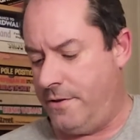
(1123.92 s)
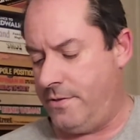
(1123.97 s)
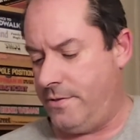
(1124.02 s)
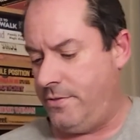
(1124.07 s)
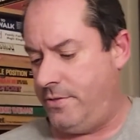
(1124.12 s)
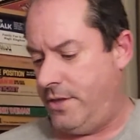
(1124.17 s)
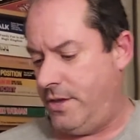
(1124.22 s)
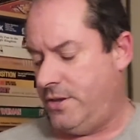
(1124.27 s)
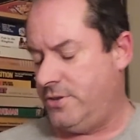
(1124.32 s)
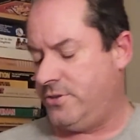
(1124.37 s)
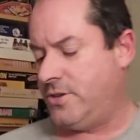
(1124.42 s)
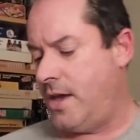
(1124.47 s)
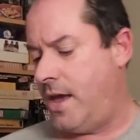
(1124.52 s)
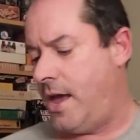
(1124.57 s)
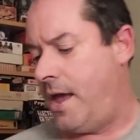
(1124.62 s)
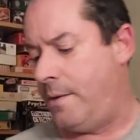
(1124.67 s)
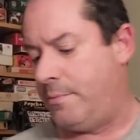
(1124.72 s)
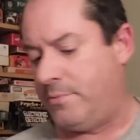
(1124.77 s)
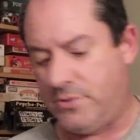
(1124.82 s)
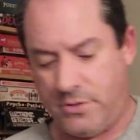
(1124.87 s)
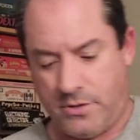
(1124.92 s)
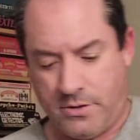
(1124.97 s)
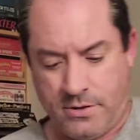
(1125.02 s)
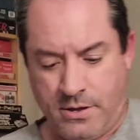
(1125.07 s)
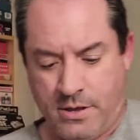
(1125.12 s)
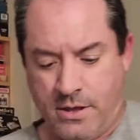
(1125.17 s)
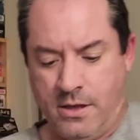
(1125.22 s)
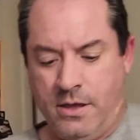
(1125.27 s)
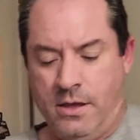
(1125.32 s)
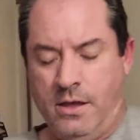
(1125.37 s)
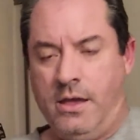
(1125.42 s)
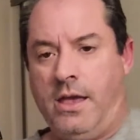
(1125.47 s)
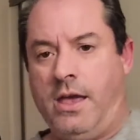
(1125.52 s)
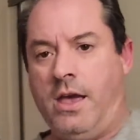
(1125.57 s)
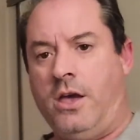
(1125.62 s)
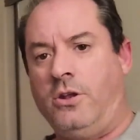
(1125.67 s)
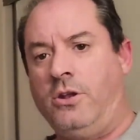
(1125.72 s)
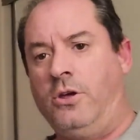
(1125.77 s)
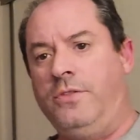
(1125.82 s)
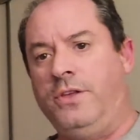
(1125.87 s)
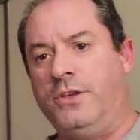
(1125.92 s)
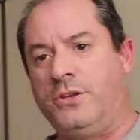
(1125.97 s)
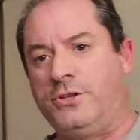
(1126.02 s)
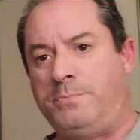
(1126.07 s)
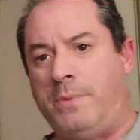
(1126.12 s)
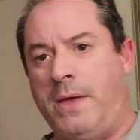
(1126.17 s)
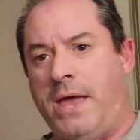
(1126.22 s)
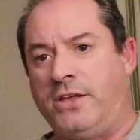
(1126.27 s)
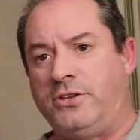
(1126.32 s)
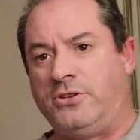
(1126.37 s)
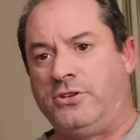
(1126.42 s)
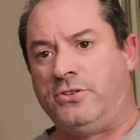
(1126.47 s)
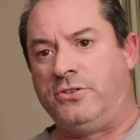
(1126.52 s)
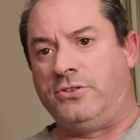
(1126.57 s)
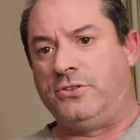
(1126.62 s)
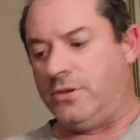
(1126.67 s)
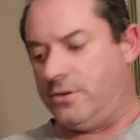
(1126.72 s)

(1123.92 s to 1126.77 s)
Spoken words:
these games. And all the expansions.